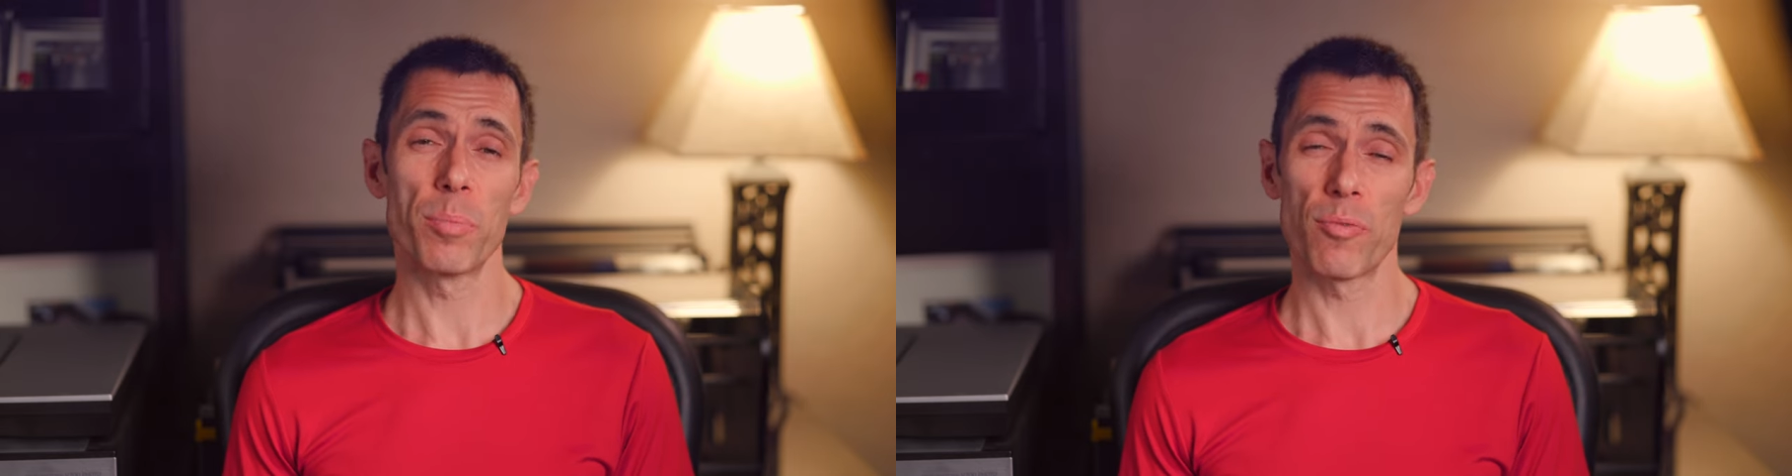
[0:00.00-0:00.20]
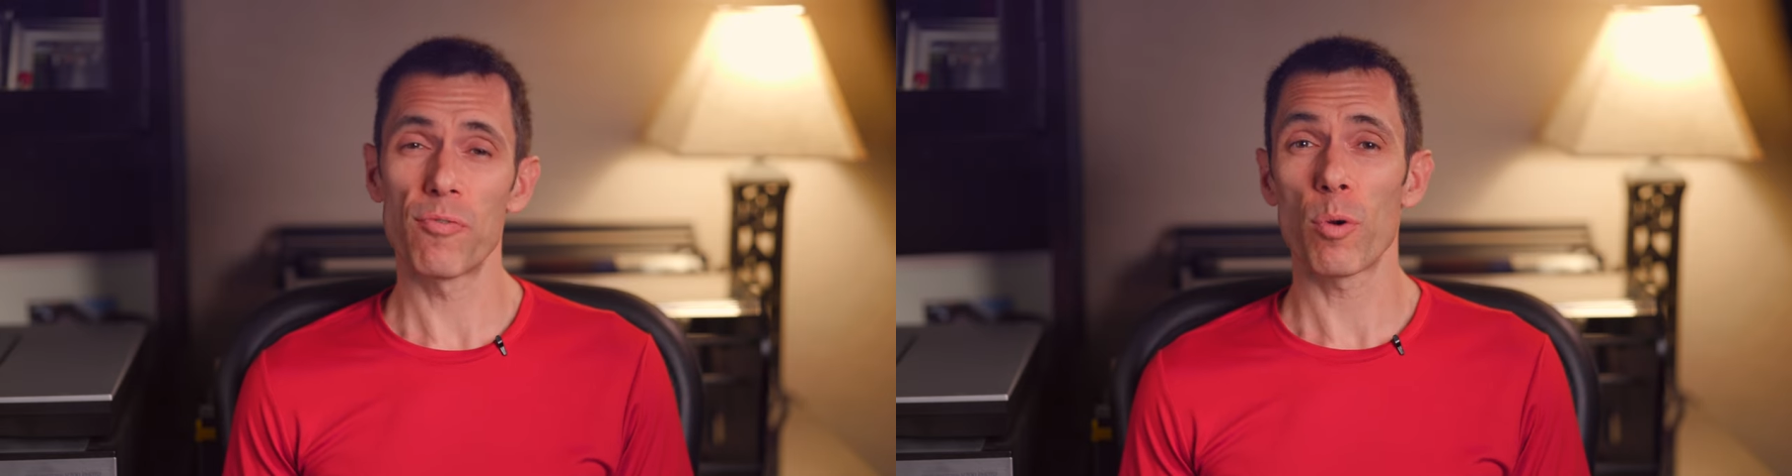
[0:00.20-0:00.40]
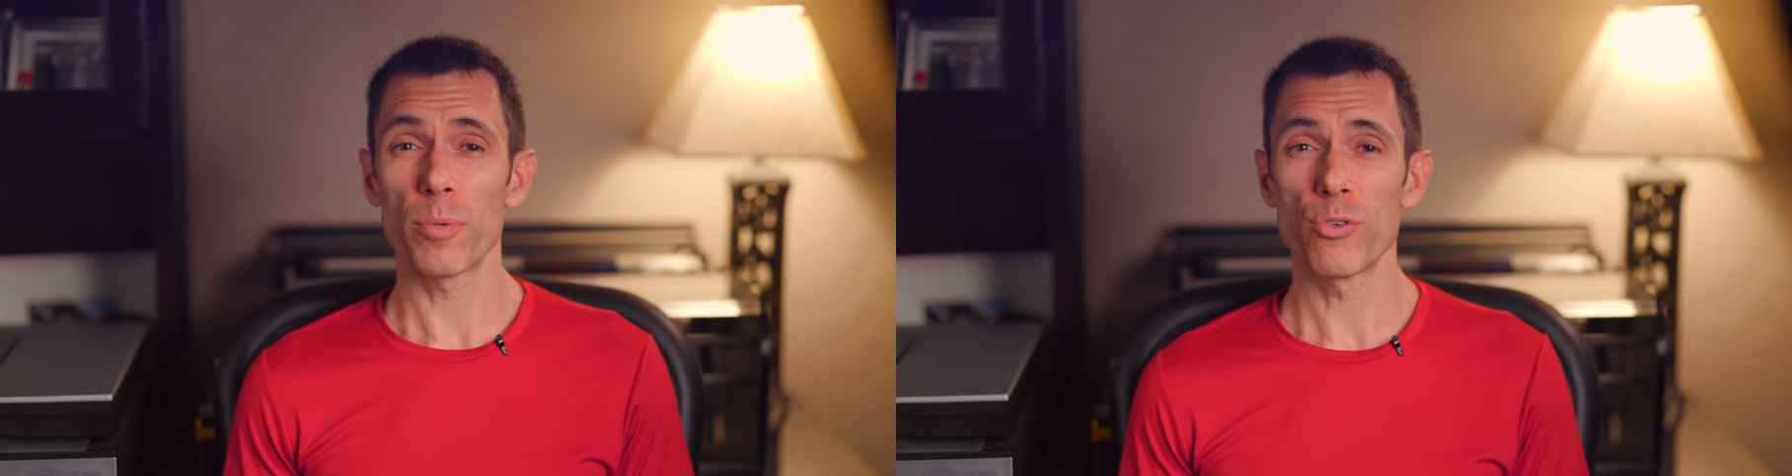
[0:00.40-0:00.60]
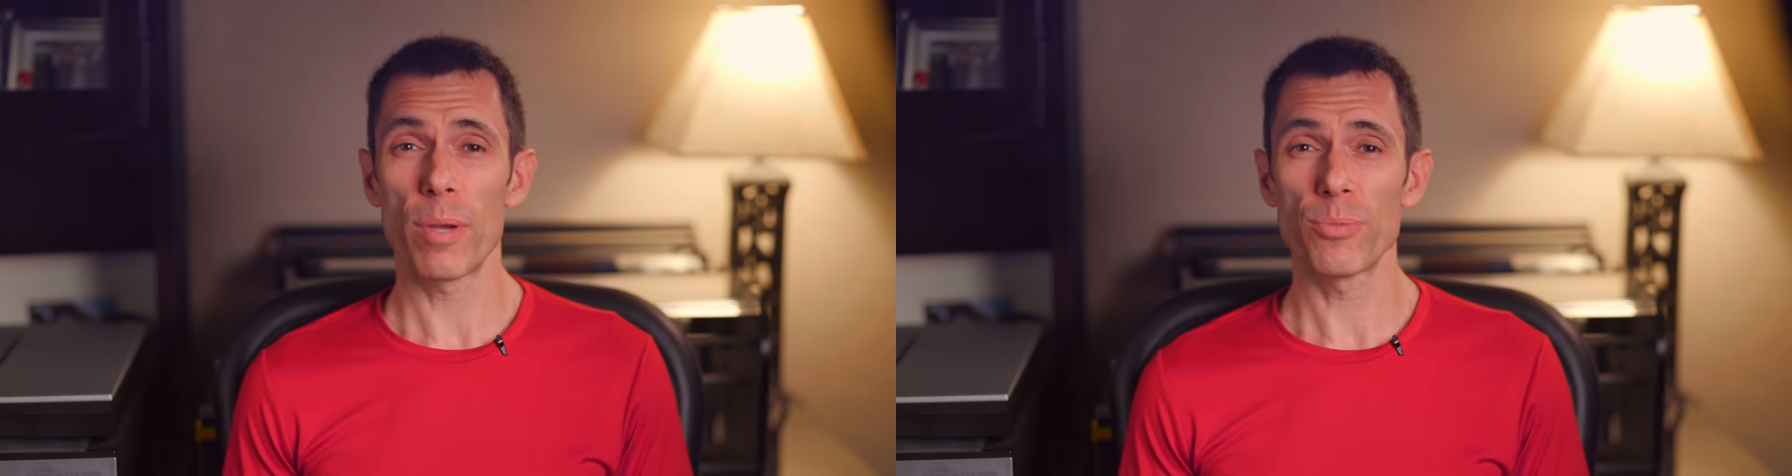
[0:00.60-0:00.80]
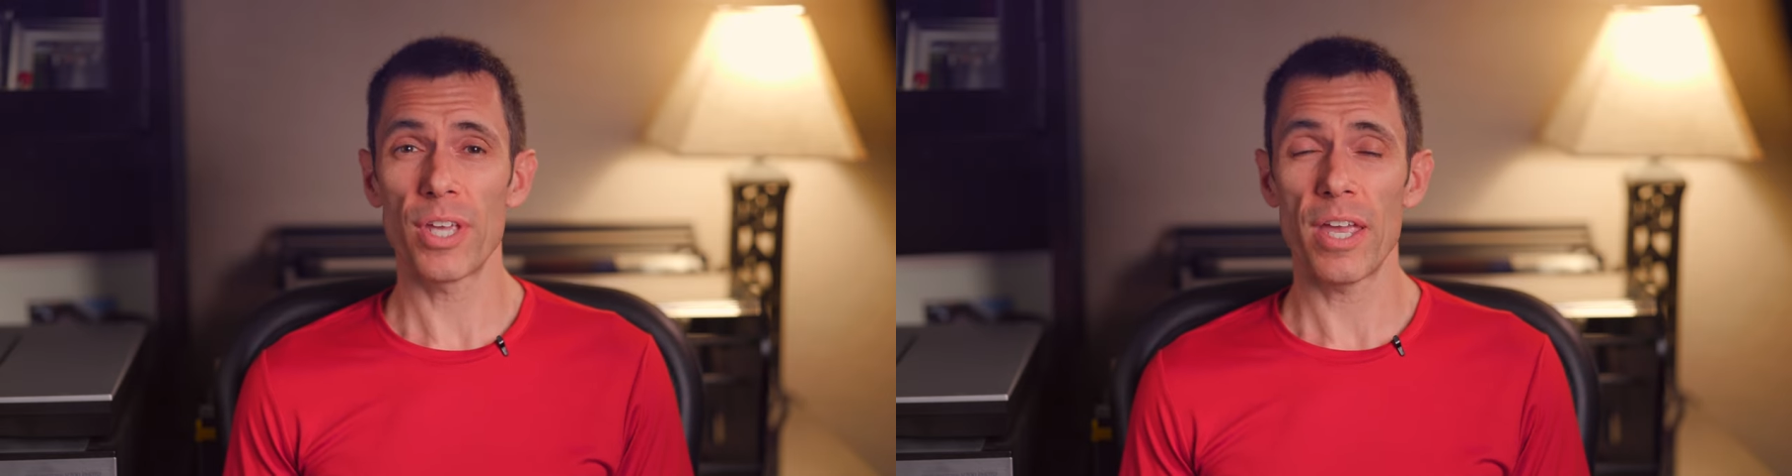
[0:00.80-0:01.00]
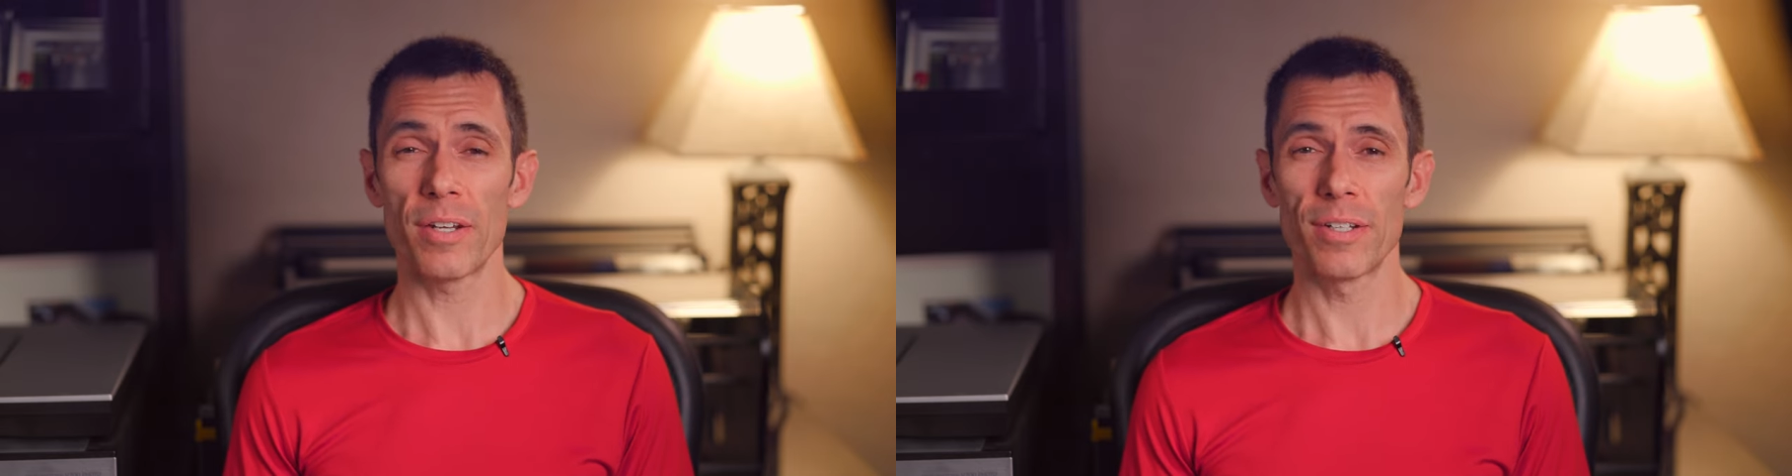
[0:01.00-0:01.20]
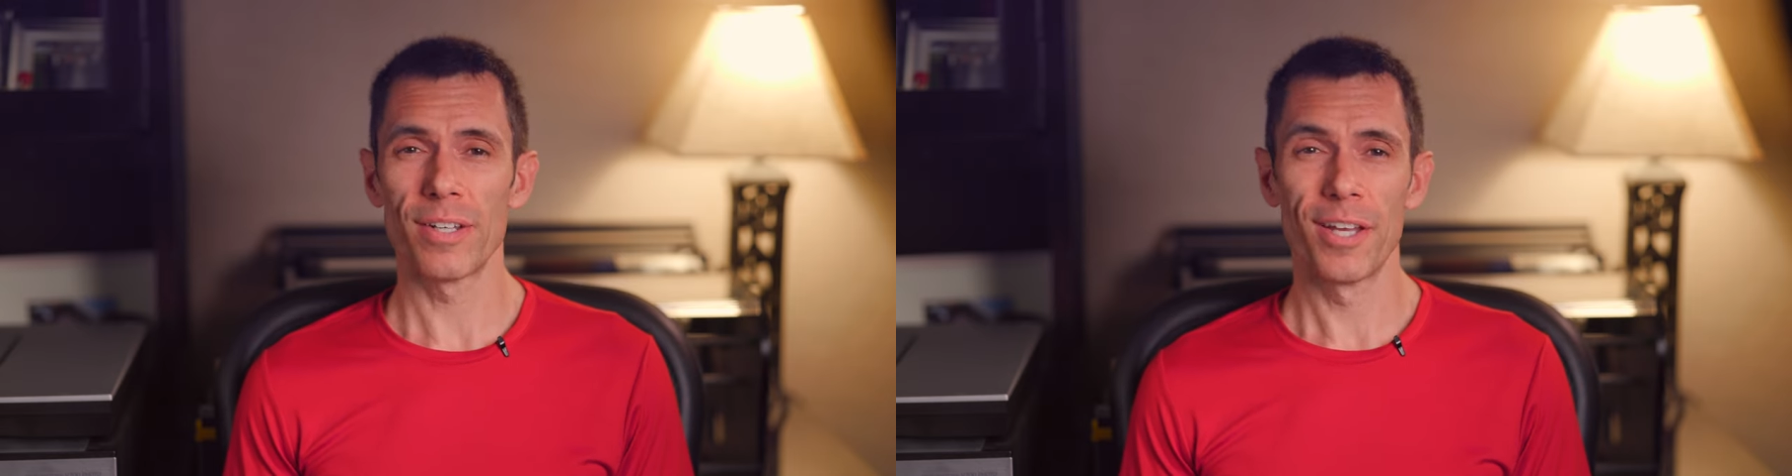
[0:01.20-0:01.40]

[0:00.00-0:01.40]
to perform a drum scan?